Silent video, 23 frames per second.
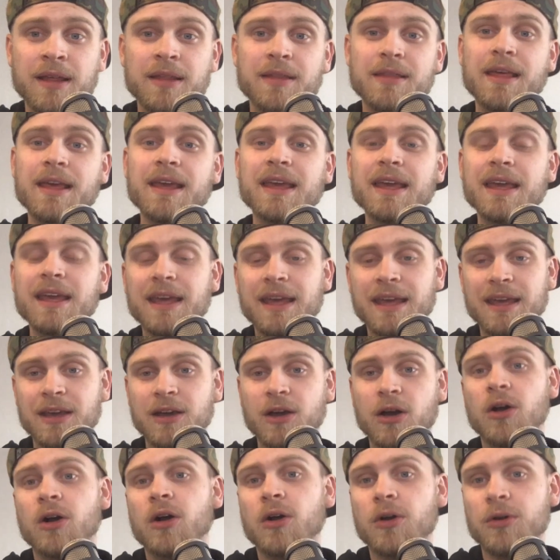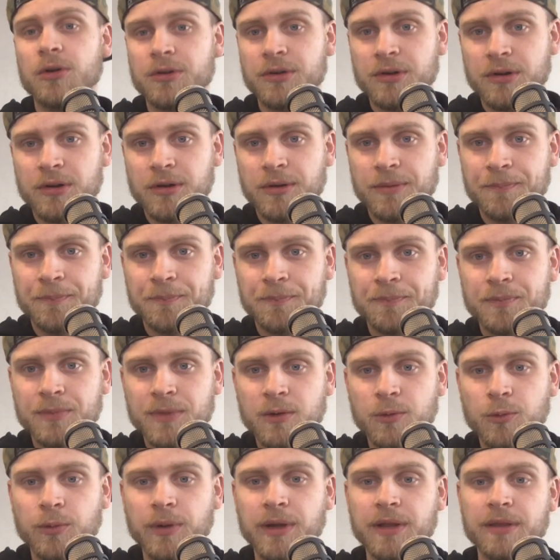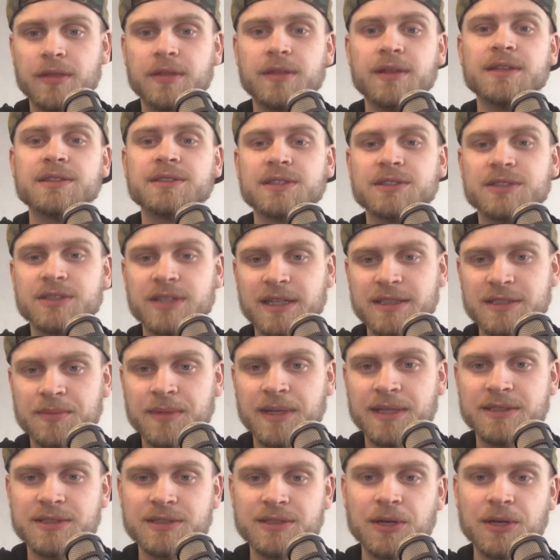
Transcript: they get hit harder with these adjustments.